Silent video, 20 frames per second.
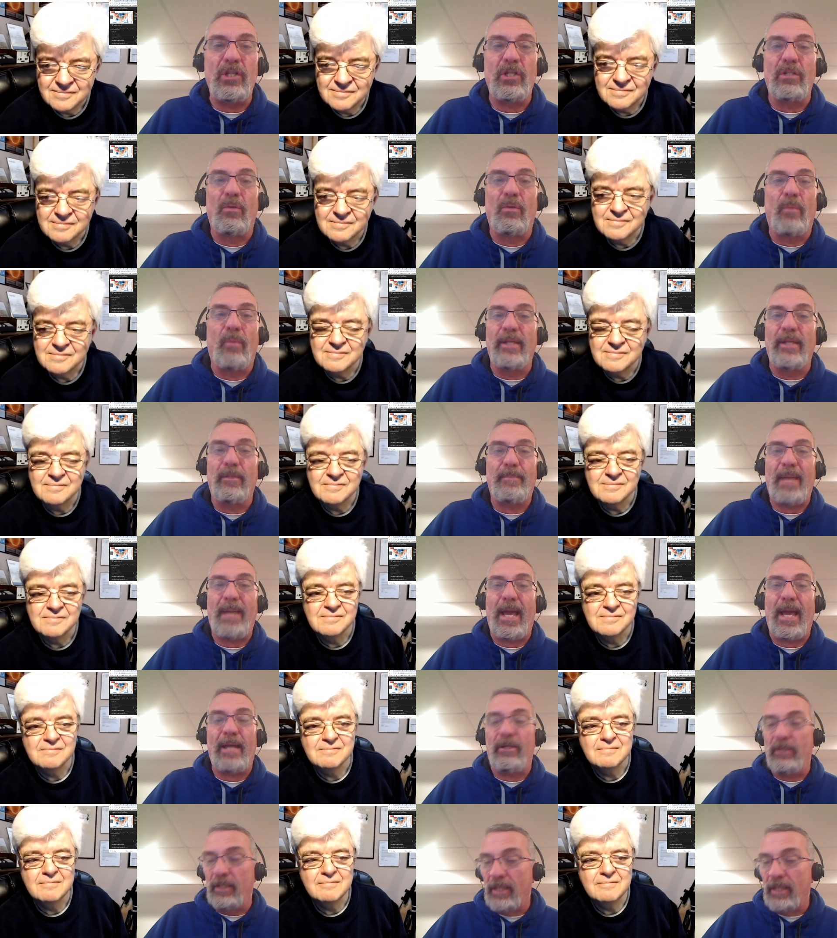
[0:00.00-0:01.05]
Speaker 1: in the weather
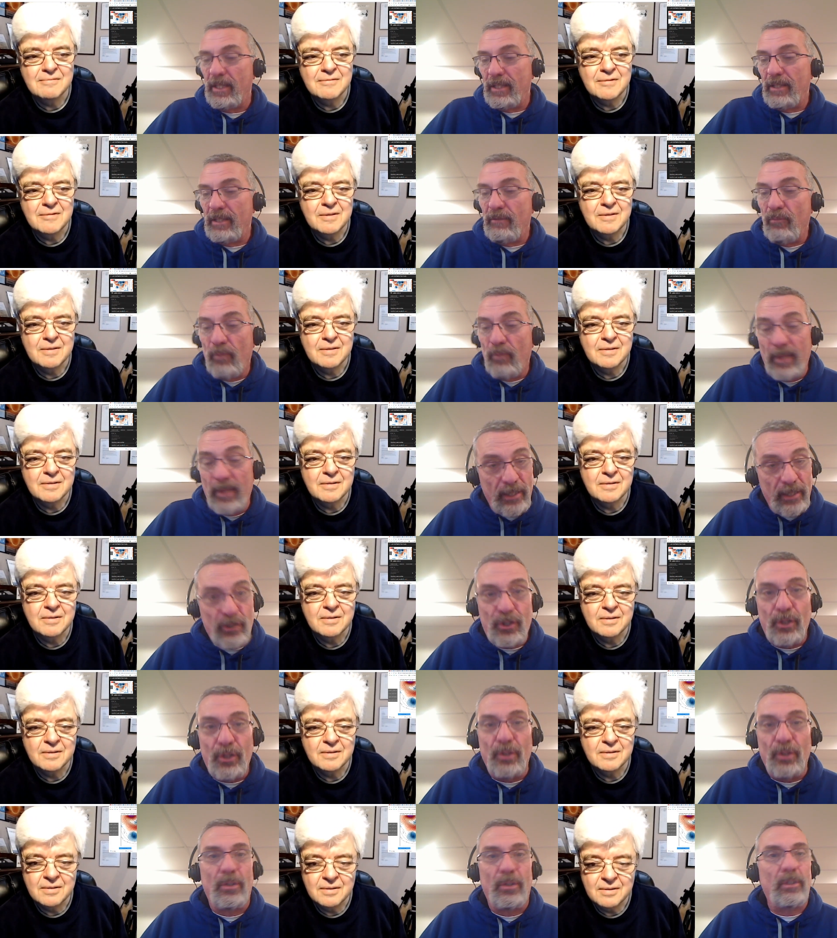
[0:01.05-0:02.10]
pattern really
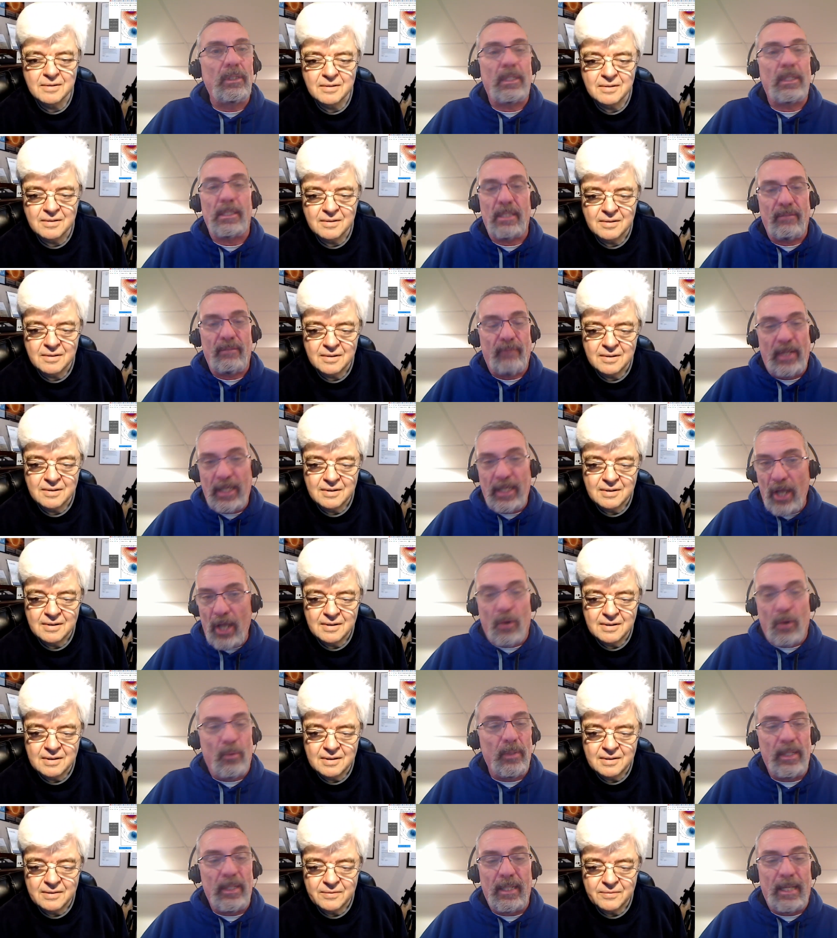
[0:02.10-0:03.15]
soon because if we
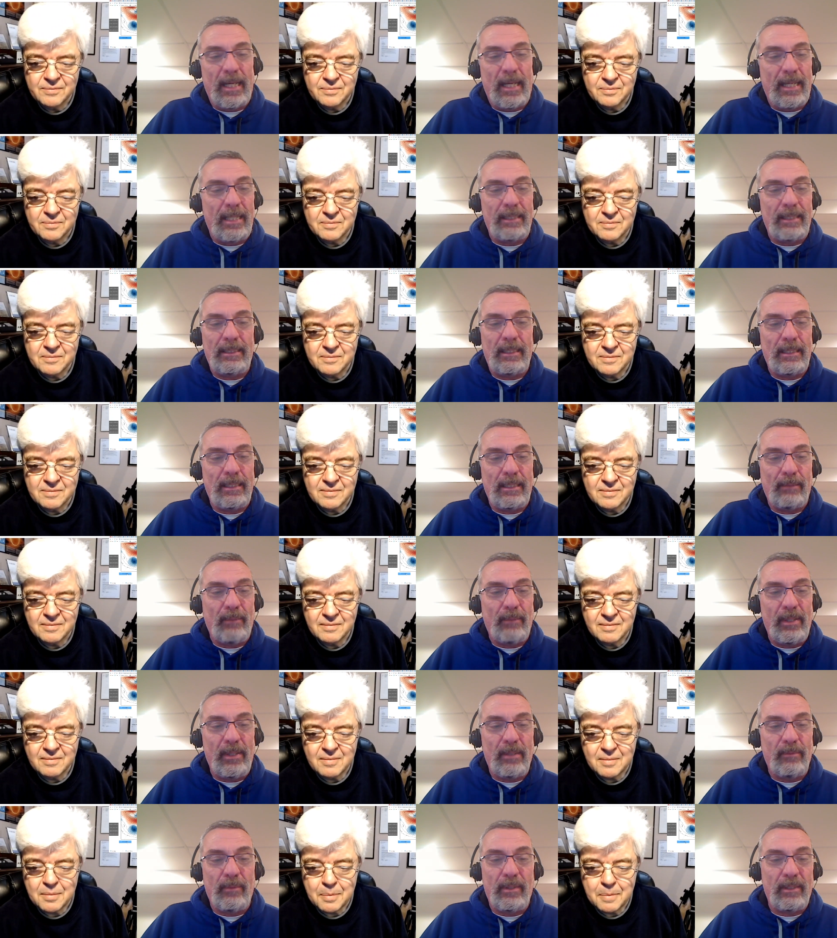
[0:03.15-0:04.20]
don't, uh,
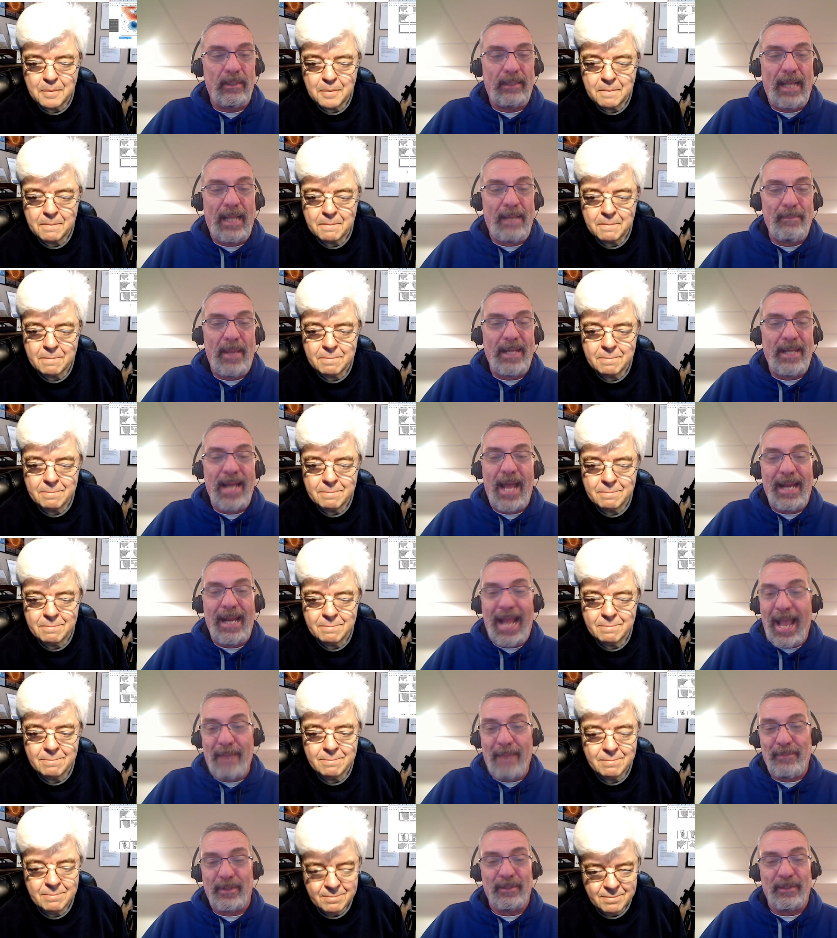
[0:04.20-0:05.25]
we, we, that may not
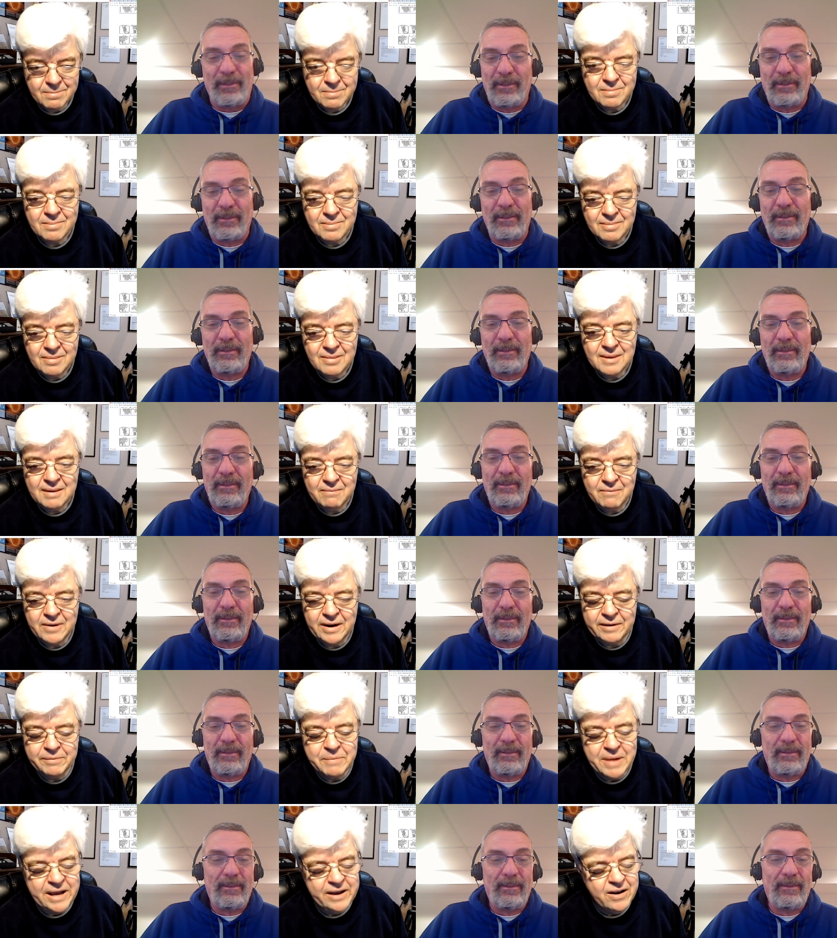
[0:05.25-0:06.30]
happen.
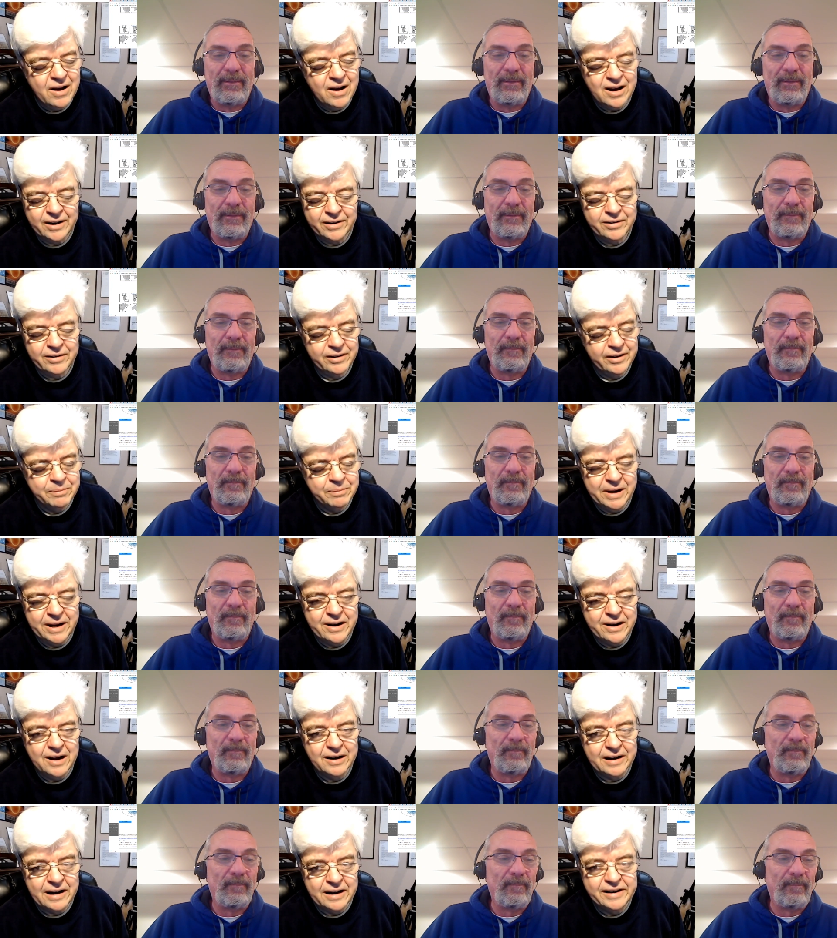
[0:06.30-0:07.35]
Speaker 2: It may not. It may
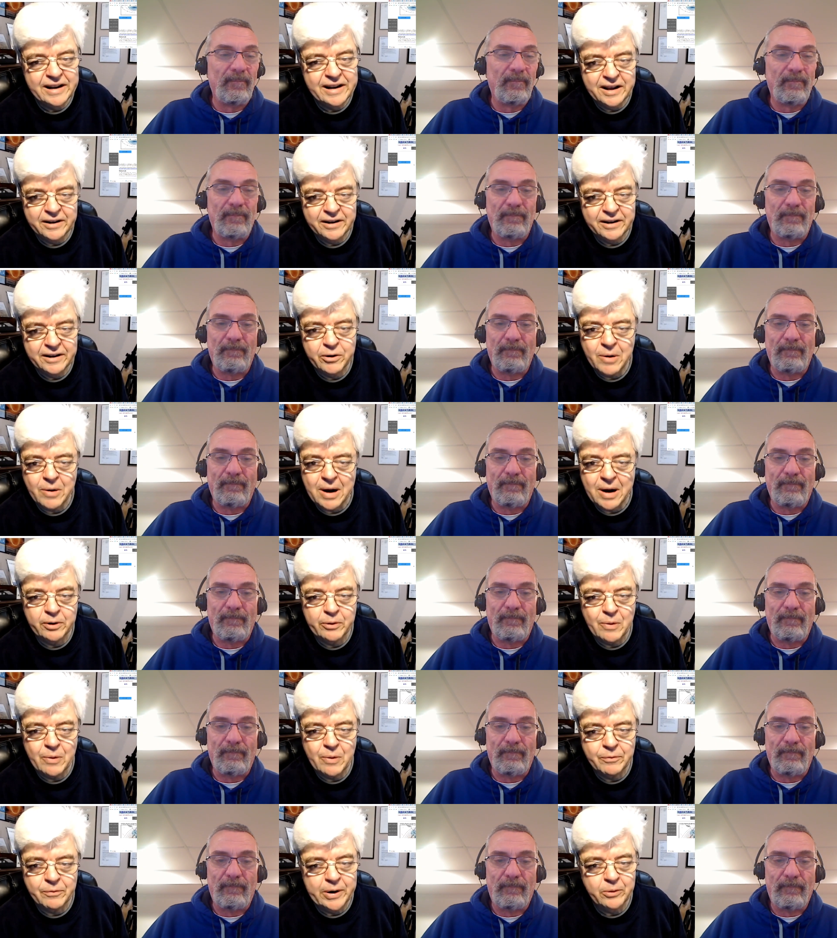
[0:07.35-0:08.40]
not. And yeah, you're
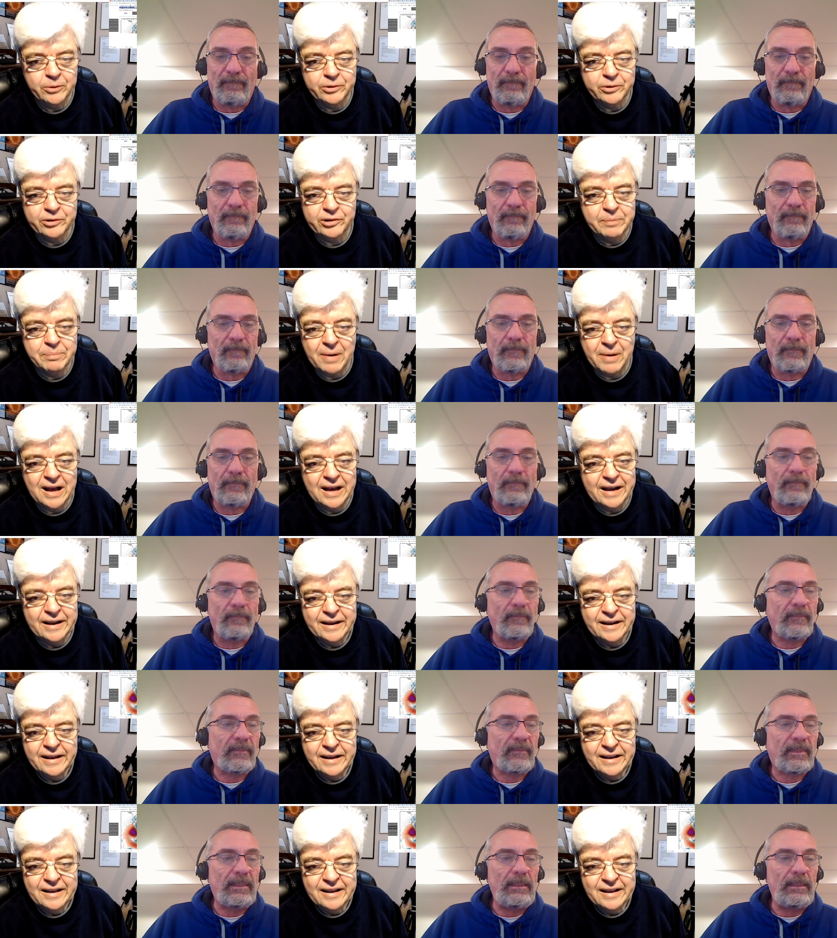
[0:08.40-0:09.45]
absolutely right. If we don't see it by
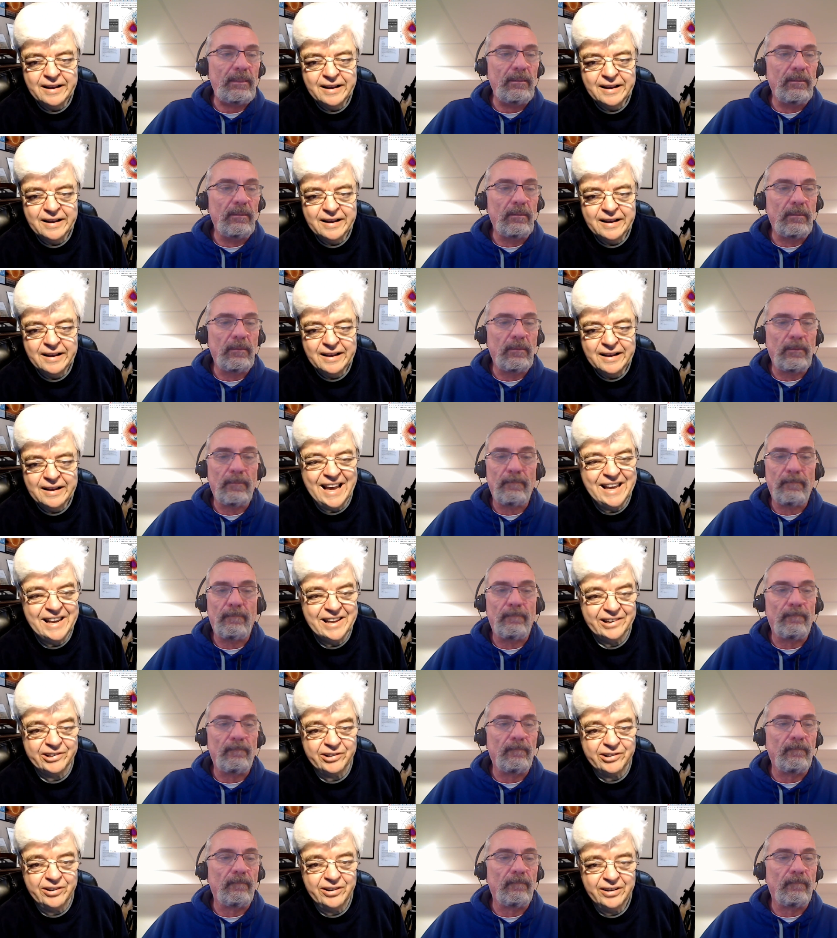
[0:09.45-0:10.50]
the
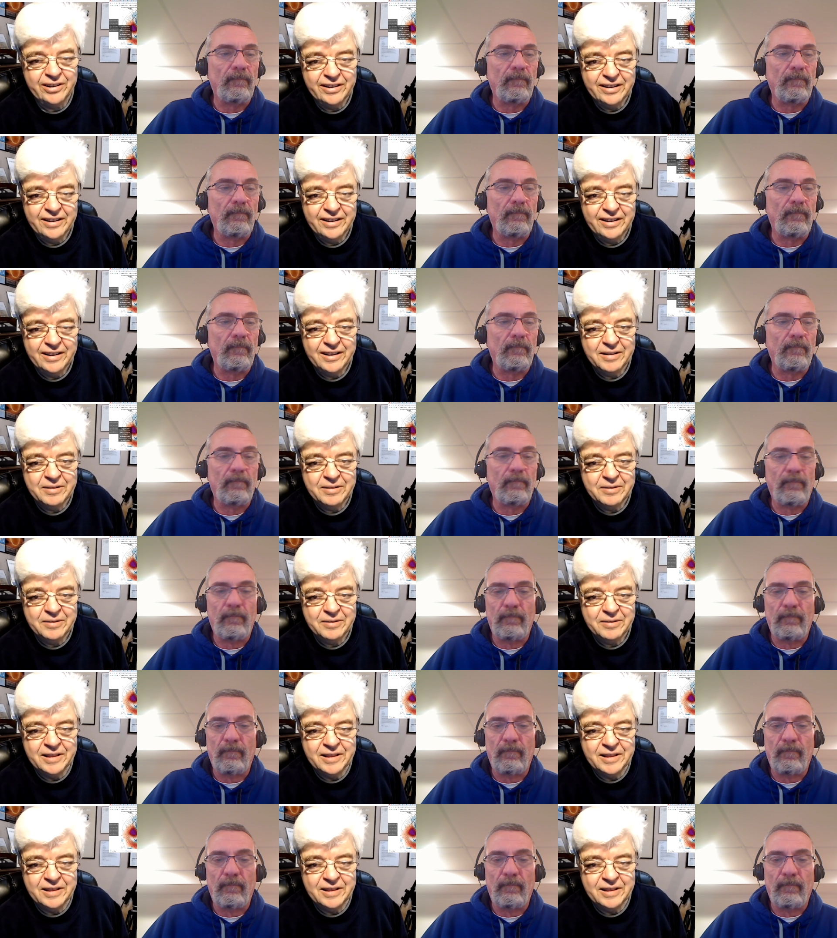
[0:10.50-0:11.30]
latest, the